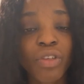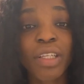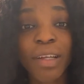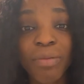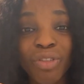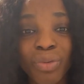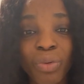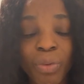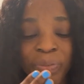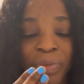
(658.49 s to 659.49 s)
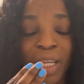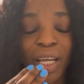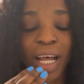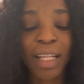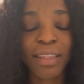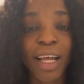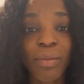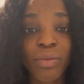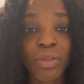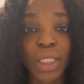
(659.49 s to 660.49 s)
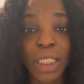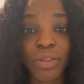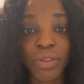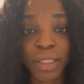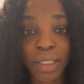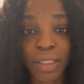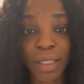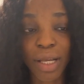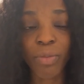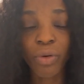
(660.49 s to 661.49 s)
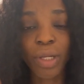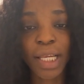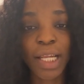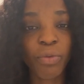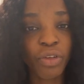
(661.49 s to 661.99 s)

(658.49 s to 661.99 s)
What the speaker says: have to adapt to the new system and learn what